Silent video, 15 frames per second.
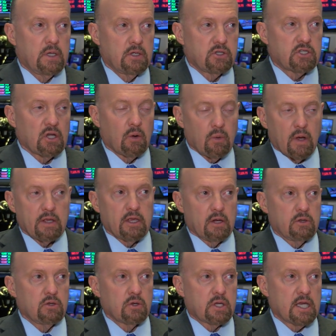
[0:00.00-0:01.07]
So,
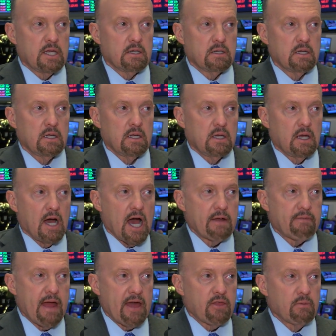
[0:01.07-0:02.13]
you know,
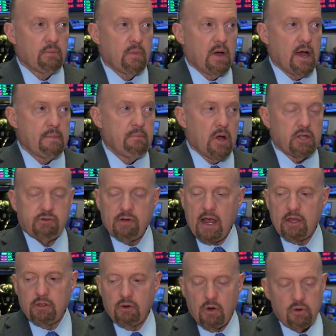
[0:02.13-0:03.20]
I'd much
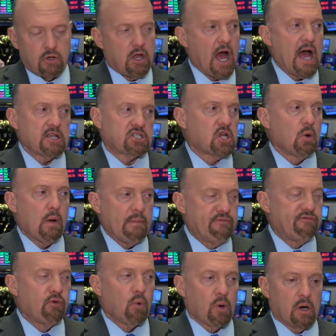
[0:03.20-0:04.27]
rather own Costco up
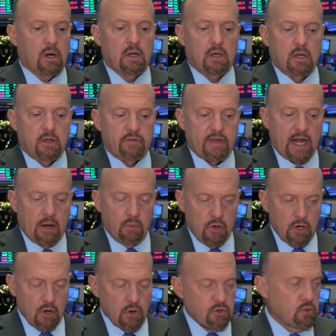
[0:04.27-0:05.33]
4 than I
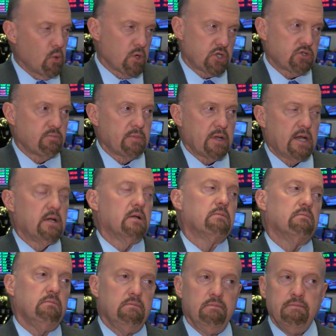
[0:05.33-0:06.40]
would own Nordstrom down
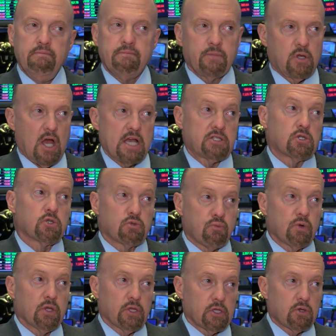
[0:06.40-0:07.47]
here. Costco's
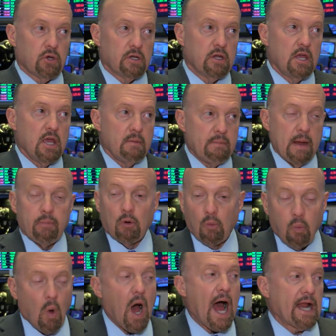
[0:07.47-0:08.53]
really good. Remember,
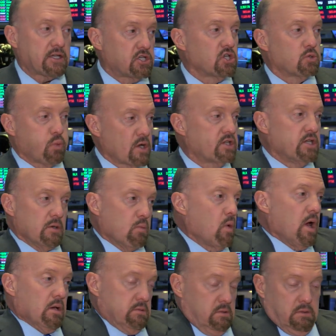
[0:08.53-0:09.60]
watch is what did
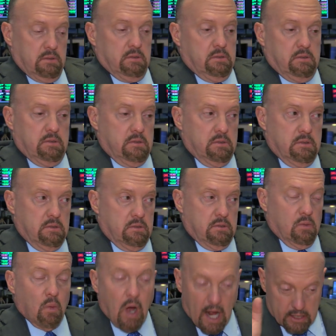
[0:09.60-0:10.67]
well.
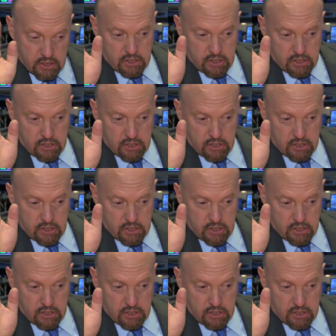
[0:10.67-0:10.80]
Watch.